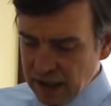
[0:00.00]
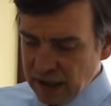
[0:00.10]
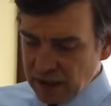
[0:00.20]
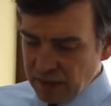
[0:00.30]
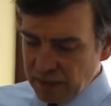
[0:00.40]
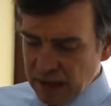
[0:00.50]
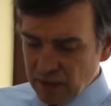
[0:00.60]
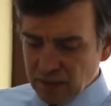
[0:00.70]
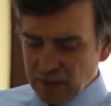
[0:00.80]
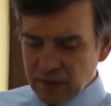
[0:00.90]
It's
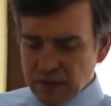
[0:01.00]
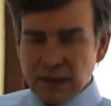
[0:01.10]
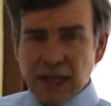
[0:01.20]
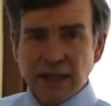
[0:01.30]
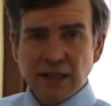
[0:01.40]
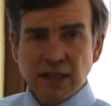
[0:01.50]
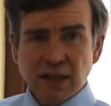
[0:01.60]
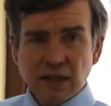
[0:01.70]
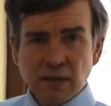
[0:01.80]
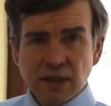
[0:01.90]
about 9
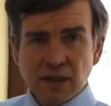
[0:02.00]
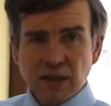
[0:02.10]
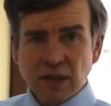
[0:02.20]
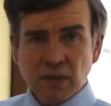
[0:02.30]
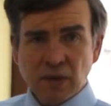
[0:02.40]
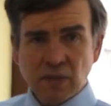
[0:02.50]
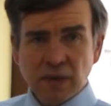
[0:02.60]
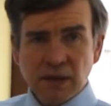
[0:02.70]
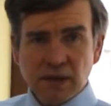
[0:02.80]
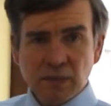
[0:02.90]
centimetres at the bottom
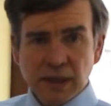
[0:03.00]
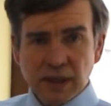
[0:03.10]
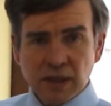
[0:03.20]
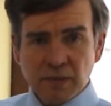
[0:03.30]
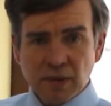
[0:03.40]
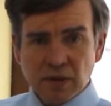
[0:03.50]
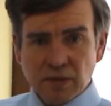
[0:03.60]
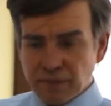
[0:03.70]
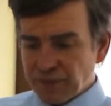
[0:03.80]
here, the blade at the bottom.